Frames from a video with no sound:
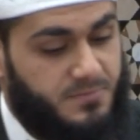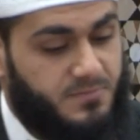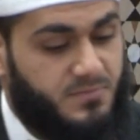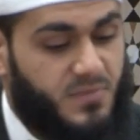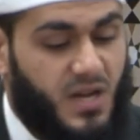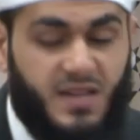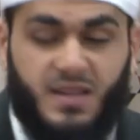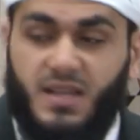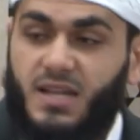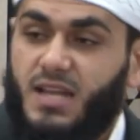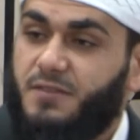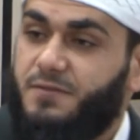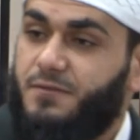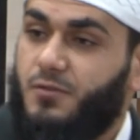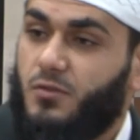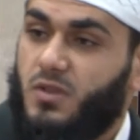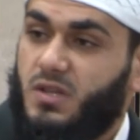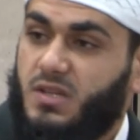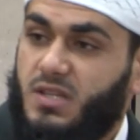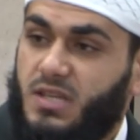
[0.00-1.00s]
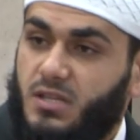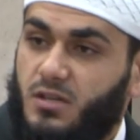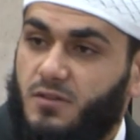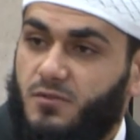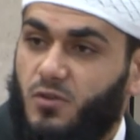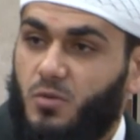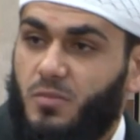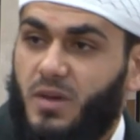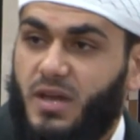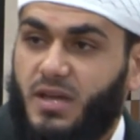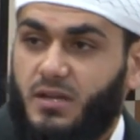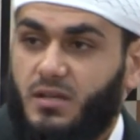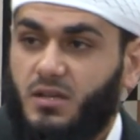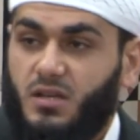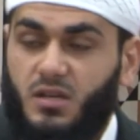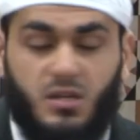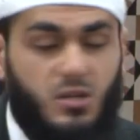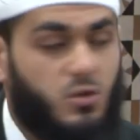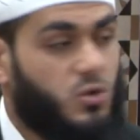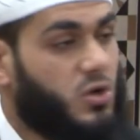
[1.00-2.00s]
and the love for the deen of Umair.
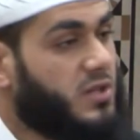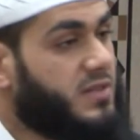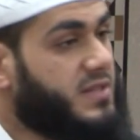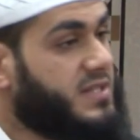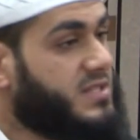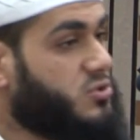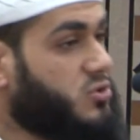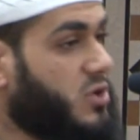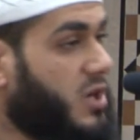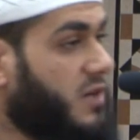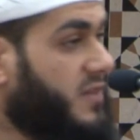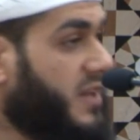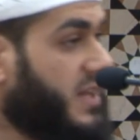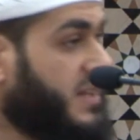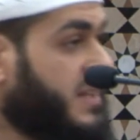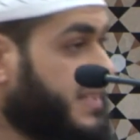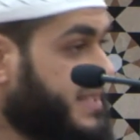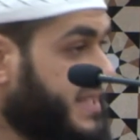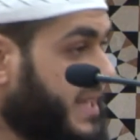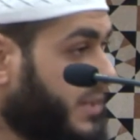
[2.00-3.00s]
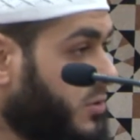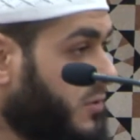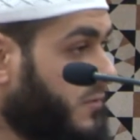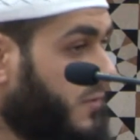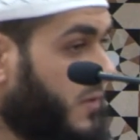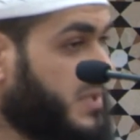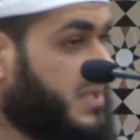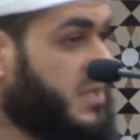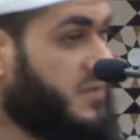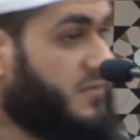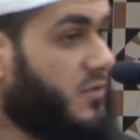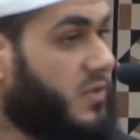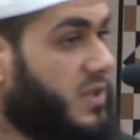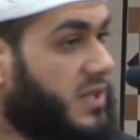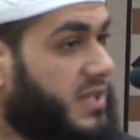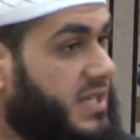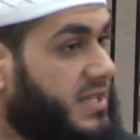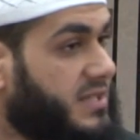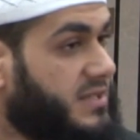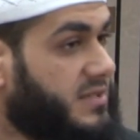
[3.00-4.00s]
Look at the striving and the sacrificing for the
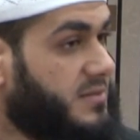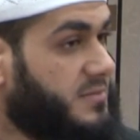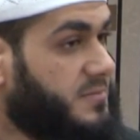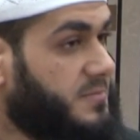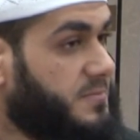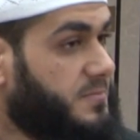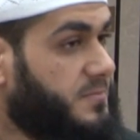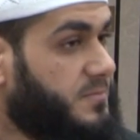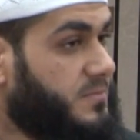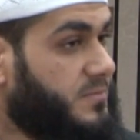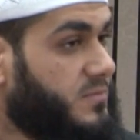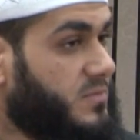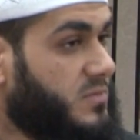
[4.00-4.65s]
deen.